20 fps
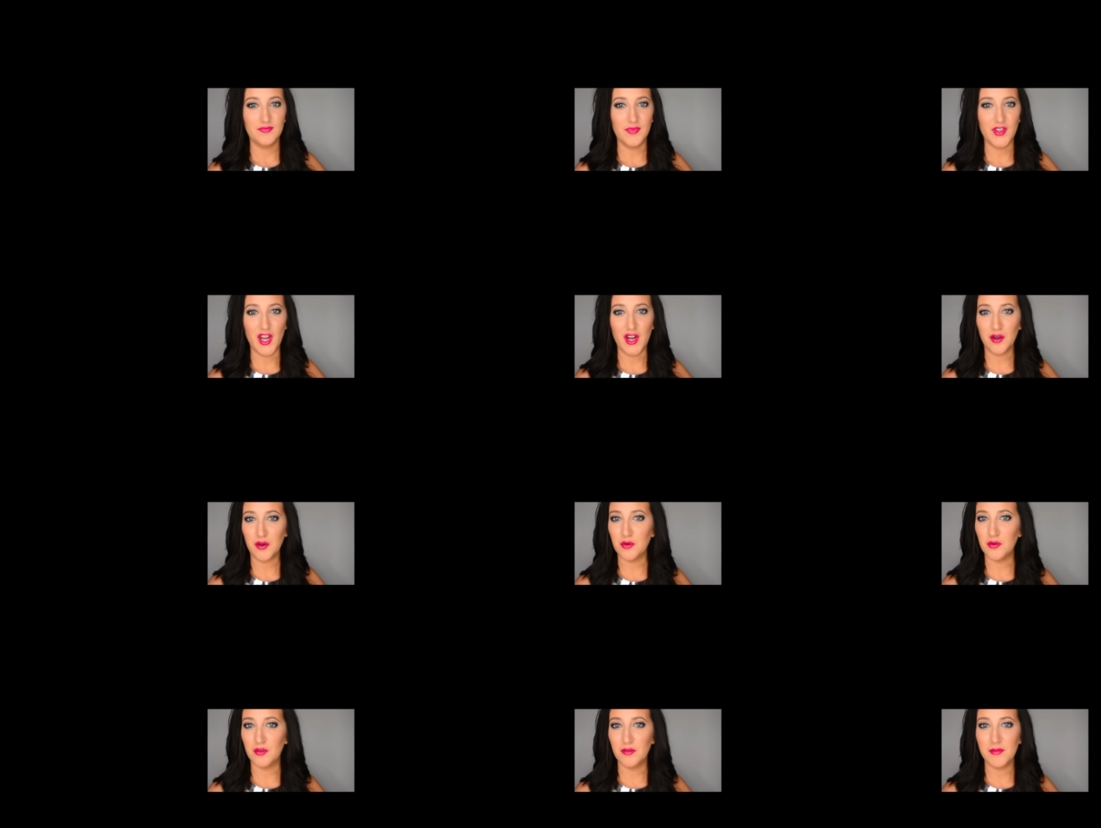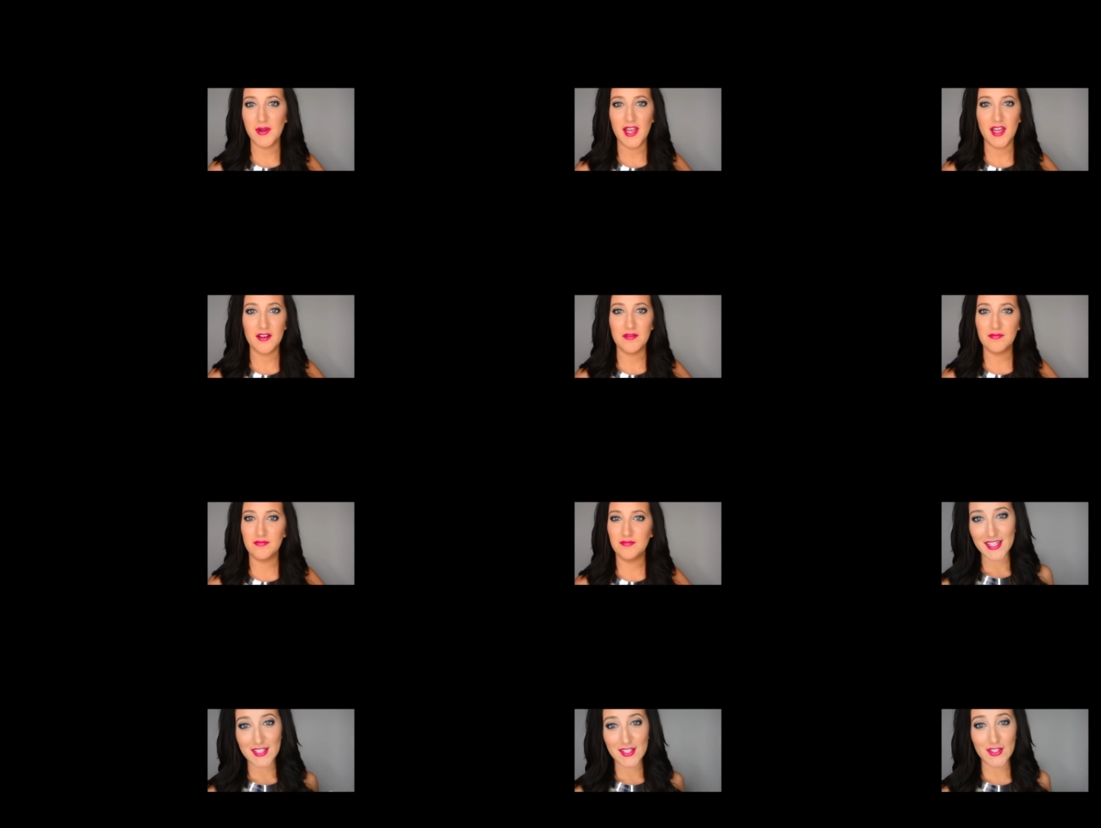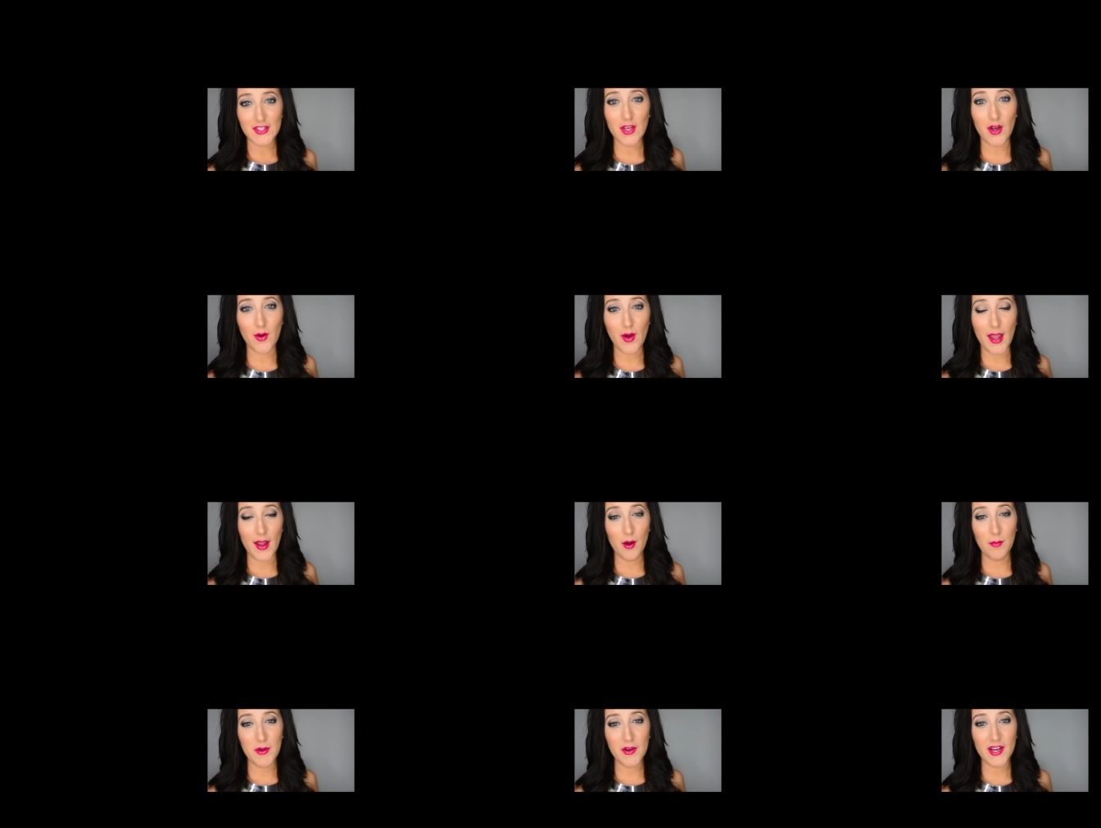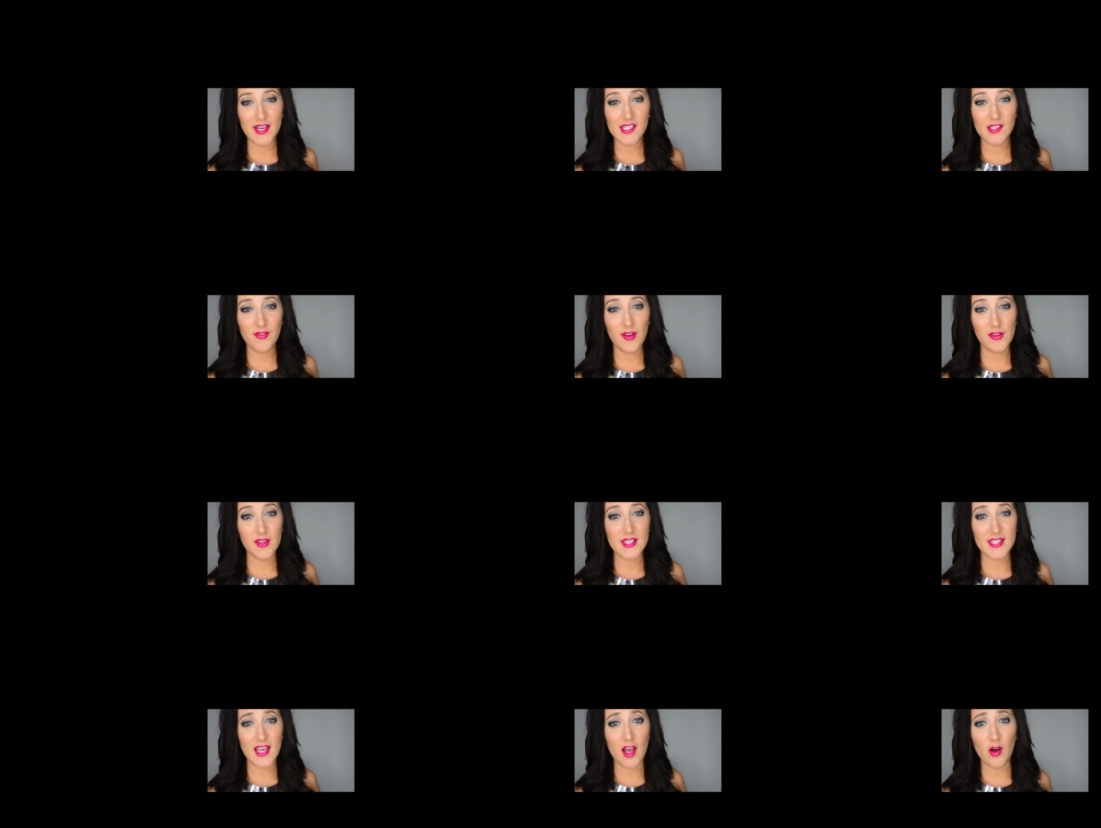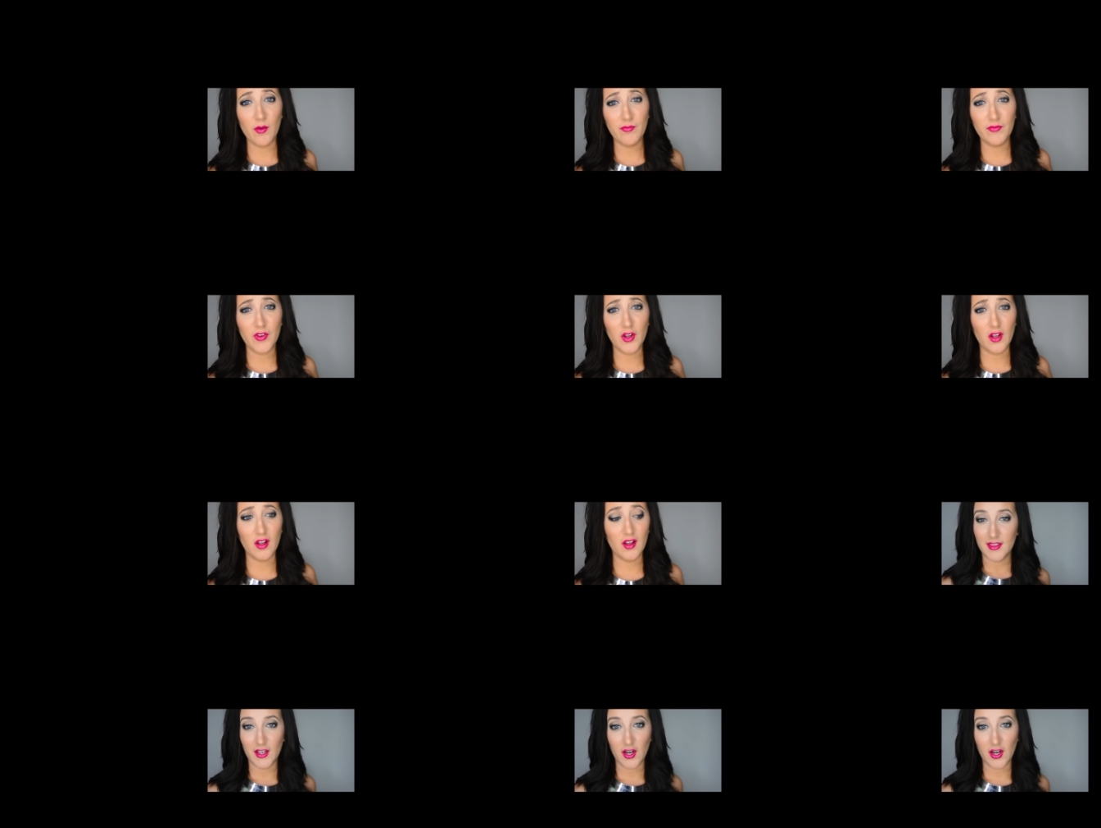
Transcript: Not cool, man. So I hope you guys found this helpful.